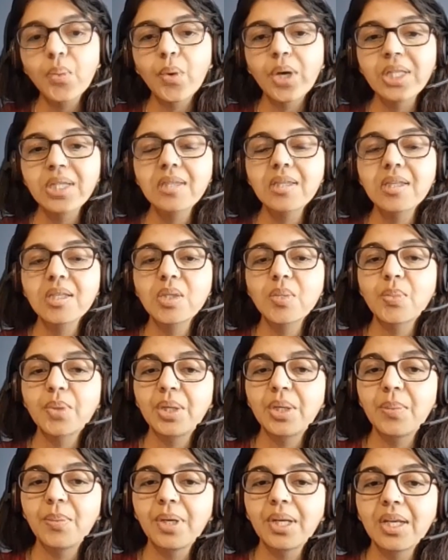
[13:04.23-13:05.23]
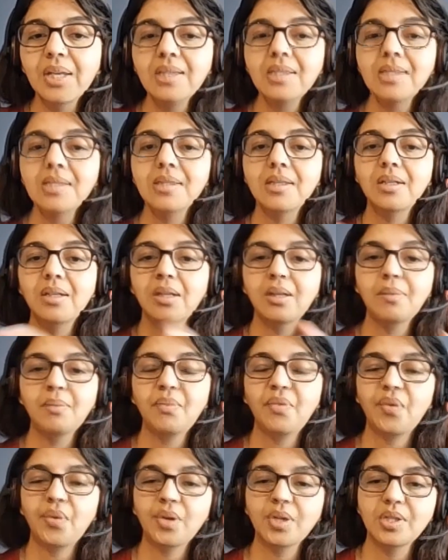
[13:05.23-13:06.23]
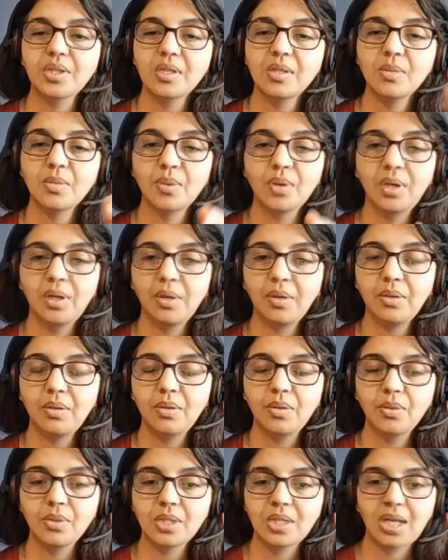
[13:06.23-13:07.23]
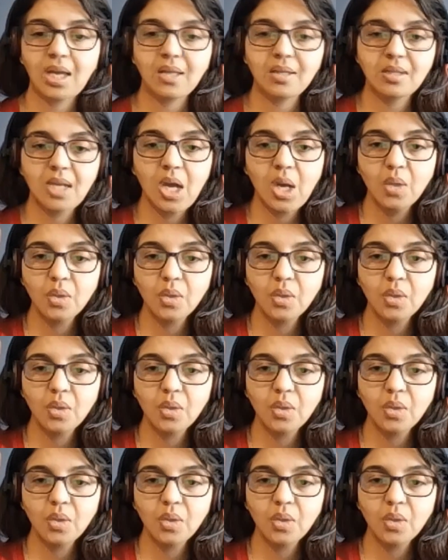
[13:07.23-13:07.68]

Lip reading: Once the sprint begins, the team focuses only on those tasks.